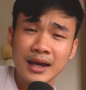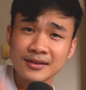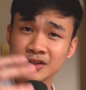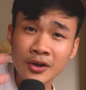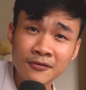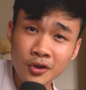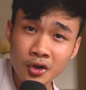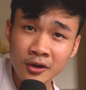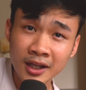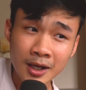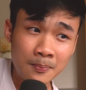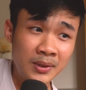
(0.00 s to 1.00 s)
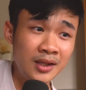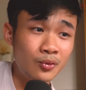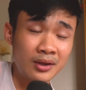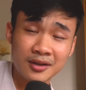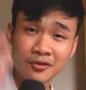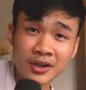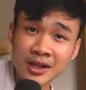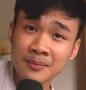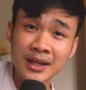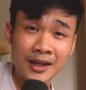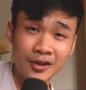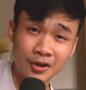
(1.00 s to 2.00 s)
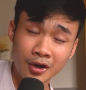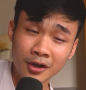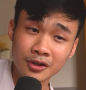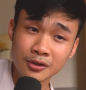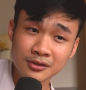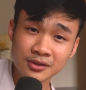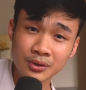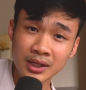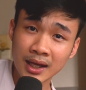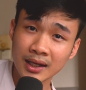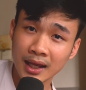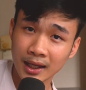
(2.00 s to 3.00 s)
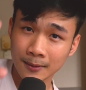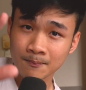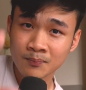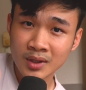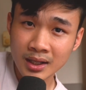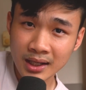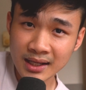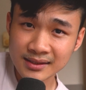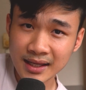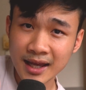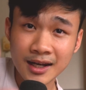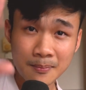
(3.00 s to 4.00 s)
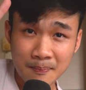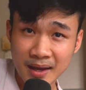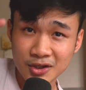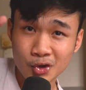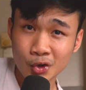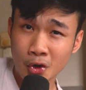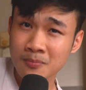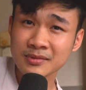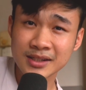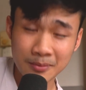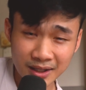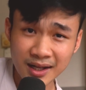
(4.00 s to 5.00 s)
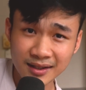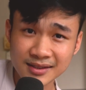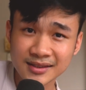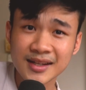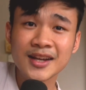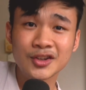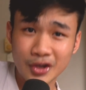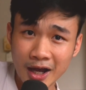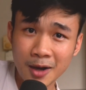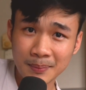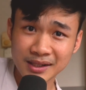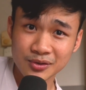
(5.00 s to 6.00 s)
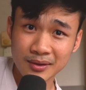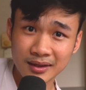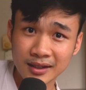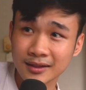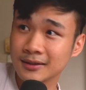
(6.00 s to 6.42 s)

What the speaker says: And so if you create a beat with a rhythm that you're not used to yet, hey, let's add a metronome, some clicks to help us with it.